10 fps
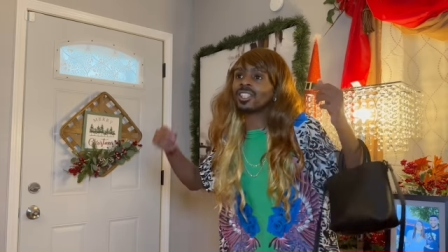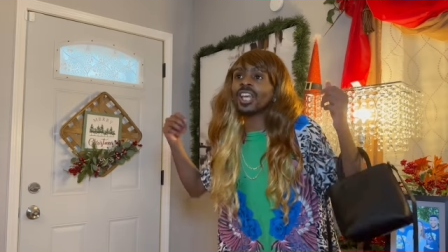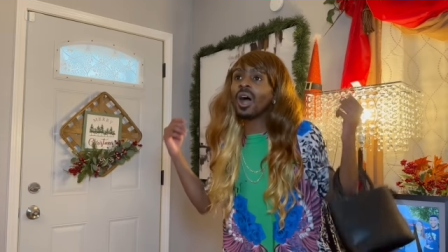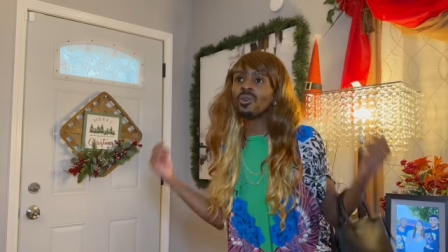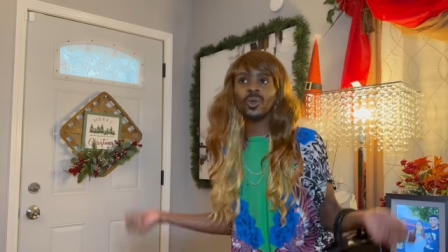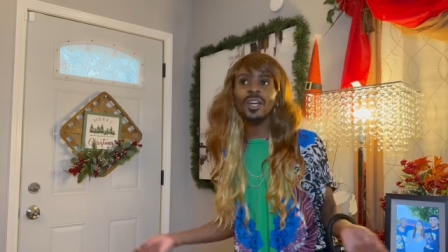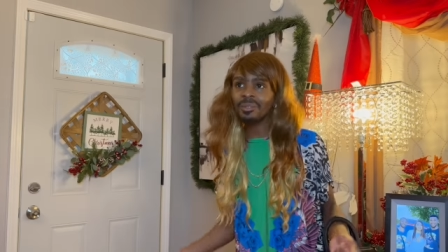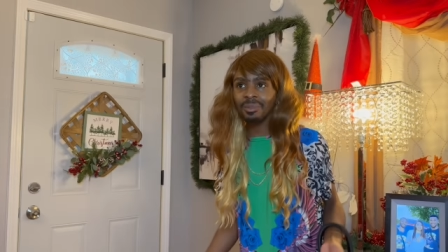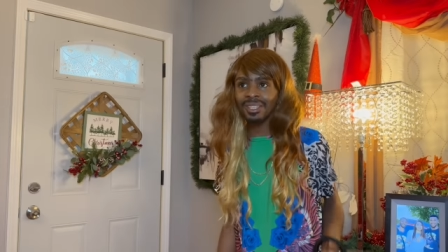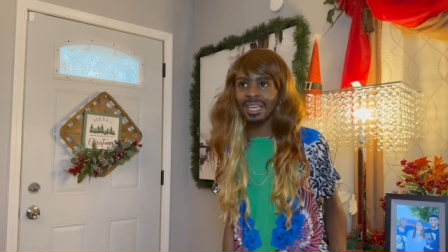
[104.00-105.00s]
so
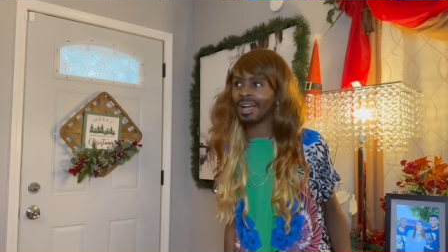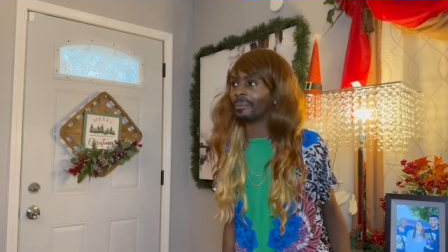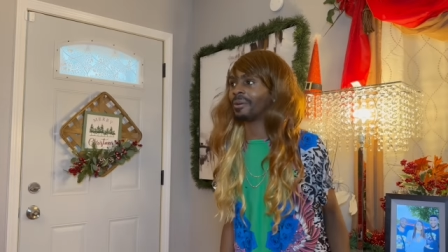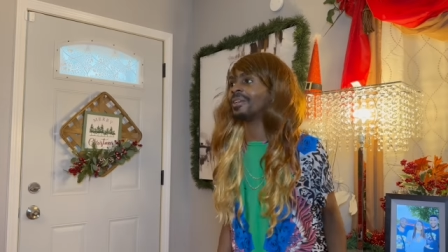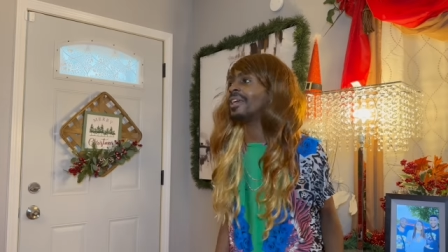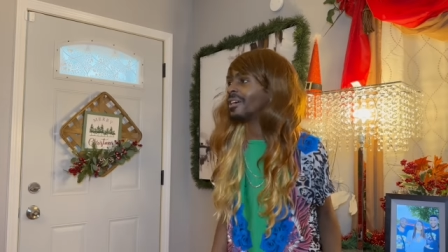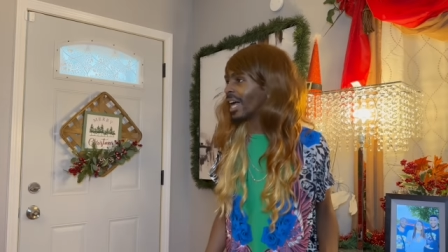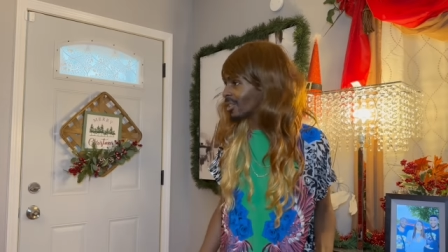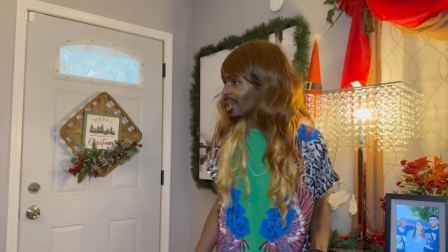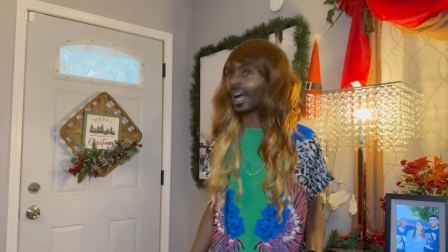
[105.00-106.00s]
Christmassy up in here. Y'all
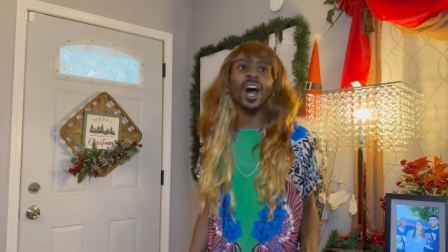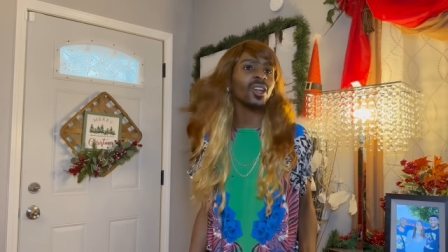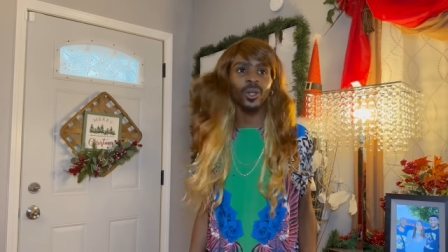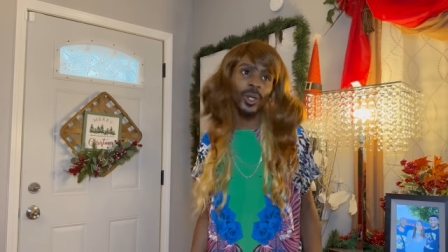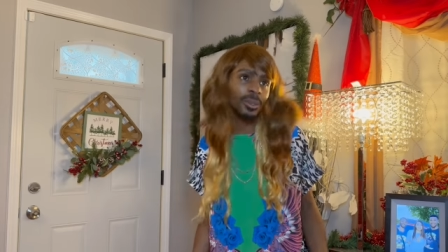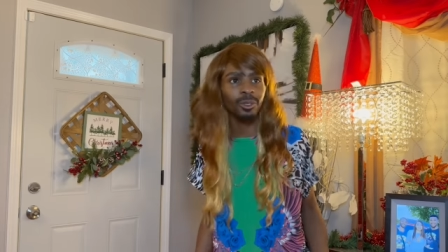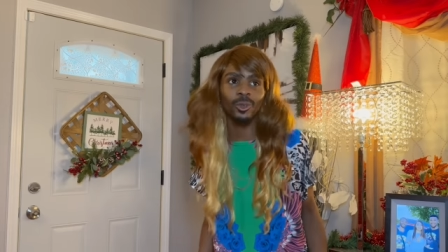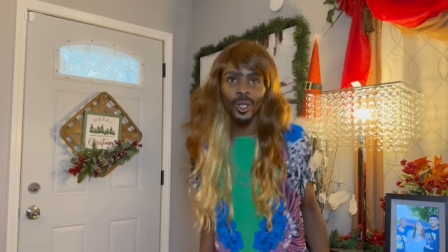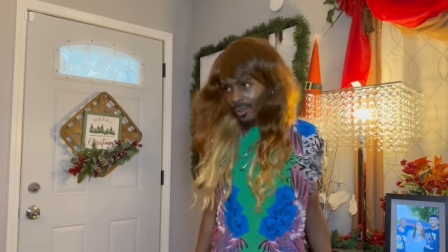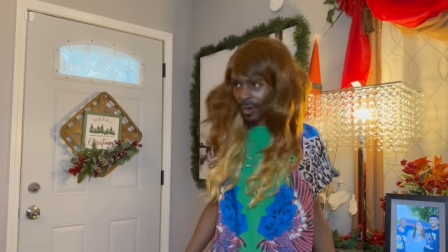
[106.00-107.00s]
took all the Christmas trees
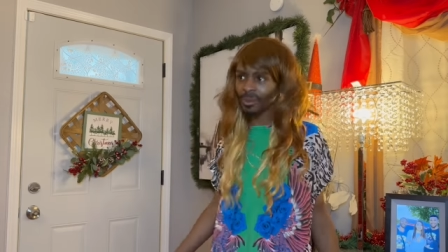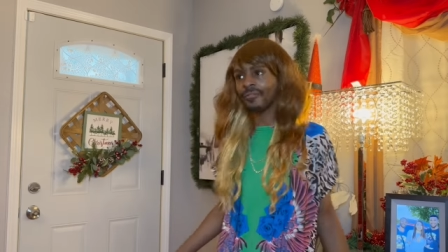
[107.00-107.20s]
from the